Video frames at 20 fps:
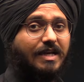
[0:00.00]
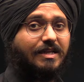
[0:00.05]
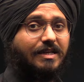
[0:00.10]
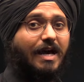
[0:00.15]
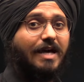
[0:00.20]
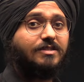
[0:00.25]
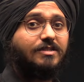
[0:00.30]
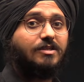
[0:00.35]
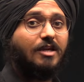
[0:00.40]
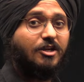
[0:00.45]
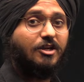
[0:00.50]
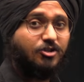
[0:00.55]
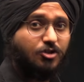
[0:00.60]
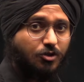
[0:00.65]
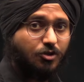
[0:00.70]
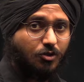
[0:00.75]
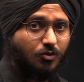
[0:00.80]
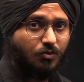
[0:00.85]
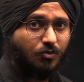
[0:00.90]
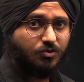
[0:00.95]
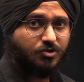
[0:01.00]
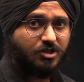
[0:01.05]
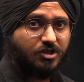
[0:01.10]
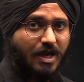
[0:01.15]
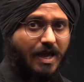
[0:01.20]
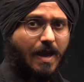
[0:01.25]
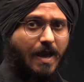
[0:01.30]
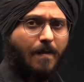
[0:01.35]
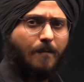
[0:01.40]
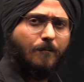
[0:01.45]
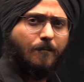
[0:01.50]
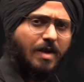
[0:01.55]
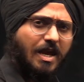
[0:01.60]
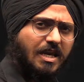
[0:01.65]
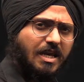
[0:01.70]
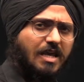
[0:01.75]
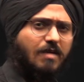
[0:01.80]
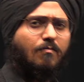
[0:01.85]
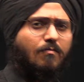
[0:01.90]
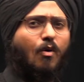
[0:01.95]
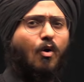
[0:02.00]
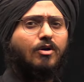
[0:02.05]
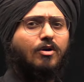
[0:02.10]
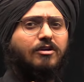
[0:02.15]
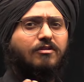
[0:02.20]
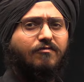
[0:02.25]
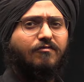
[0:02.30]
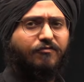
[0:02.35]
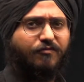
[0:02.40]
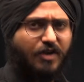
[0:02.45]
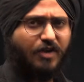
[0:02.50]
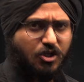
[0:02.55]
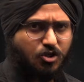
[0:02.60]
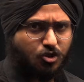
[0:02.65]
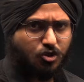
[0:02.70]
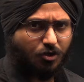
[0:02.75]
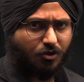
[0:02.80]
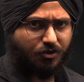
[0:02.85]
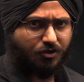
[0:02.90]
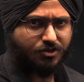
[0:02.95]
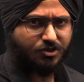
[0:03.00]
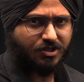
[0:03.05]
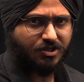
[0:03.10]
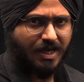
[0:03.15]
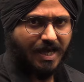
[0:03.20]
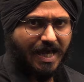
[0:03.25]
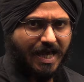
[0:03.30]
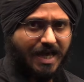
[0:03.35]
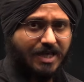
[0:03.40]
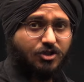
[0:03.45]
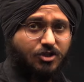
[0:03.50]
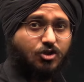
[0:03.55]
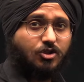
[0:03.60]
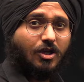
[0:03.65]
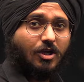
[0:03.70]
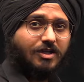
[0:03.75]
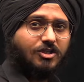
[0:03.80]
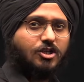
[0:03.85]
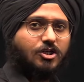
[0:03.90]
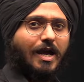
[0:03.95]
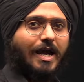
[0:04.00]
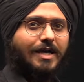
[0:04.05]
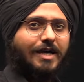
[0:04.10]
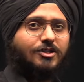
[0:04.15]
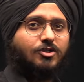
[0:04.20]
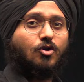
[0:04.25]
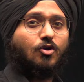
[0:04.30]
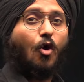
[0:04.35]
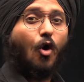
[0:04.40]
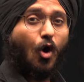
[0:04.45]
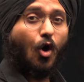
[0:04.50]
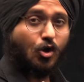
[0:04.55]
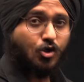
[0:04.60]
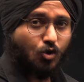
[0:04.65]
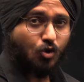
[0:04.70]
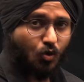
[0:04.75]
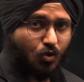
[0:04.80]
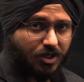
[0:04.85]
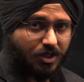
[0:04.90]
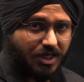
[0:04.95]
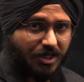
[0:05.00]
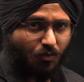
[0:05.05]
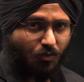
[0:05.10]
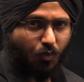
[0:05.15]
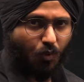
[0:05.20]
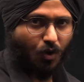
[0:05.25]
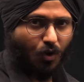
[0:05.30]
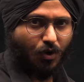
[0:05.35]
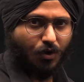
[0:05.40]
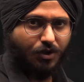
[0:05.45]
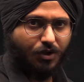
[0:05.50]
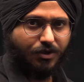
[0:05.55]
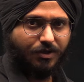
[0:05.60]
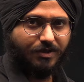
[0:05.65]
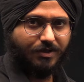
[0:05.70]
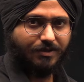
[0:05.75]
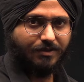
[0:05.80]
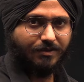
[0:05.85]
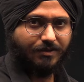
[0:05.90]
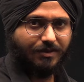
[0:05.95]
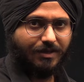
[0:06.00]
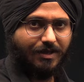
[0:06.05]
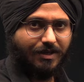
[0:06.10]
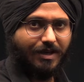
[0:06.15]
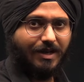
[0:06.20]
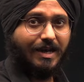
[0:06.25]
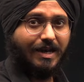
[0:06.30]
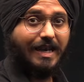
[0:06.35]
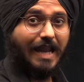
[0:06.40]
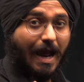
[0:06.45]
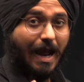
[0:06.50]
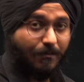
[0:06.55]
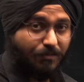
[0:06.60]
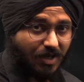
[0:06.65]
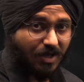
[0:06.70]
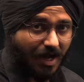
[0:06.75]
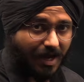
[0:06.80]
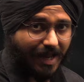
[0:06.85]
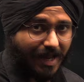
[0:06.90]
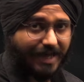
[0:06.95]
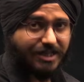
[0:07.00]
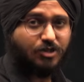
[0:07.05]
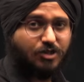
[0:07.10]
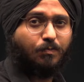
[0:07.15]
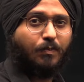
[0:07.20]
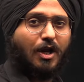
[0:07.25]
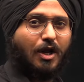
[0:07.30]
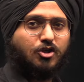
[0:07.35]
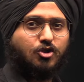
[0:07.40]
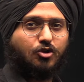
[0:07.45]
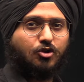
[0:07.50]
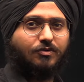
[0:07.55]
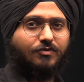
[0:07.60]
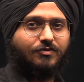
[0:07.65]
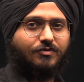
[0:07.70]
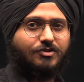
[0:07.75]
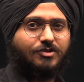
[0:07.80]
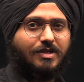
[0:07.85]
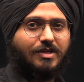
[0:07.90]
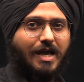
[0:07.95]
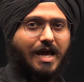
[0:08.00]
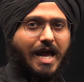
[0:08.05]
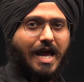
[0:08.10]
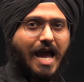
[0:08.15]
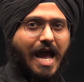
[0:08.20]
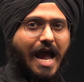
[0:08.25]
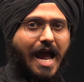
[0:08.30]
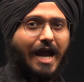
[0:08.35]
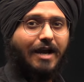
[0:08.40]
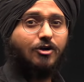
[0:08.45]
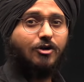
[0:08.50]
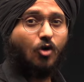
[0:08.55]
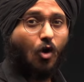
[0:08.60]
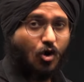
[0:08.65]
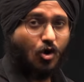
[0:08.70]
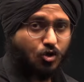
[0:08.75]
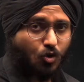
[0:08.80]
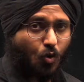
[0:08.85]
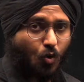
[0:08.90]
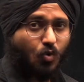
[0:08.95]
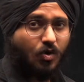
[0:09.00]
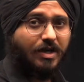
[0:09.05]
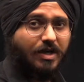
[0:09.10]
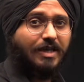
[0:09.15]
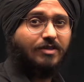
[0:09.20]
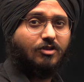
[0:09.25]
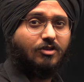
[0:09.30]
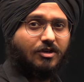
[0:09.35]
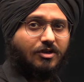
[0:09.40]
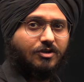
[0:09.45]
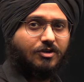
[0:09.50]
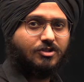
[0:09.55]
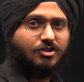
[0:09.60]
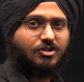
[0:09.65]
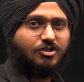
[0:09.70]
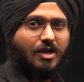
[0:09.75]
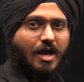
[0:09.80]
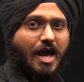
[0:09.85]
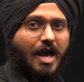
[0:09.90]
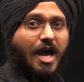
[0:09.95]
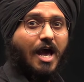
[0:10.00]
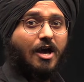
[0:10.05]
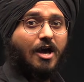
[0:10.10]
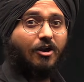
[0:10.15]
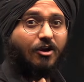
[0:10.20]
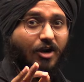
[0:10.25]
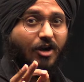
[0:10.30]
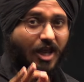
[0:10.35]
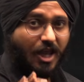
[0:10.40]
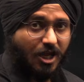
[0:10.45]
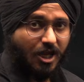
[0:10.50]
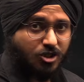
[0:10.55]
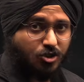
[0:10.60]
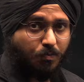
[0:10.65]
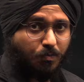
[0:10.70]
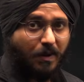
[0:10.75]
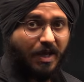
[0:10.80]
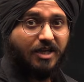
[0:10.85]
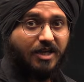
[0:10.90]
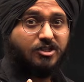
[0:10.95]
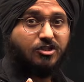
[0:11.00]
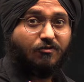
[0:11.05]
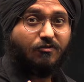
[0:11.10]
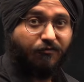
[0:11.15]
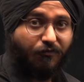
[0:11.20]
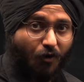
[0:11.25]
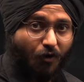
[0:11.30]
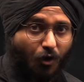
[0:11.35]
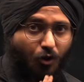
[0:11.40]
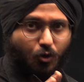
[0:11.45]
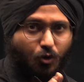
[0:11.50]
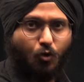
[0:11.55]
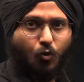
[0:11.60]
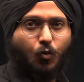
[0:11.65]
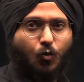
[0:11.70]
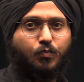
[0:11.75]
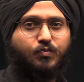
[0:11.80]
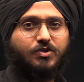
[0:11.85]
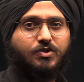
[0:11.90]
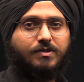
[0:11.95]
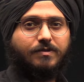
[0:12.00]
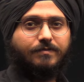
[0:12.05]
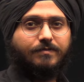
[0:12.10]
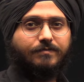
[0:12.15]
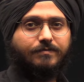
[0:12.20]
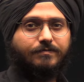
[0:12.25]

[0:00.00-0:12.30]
it has introduced many modern features such as auto keyword, lambda expressions, and not only this, range-based for loops.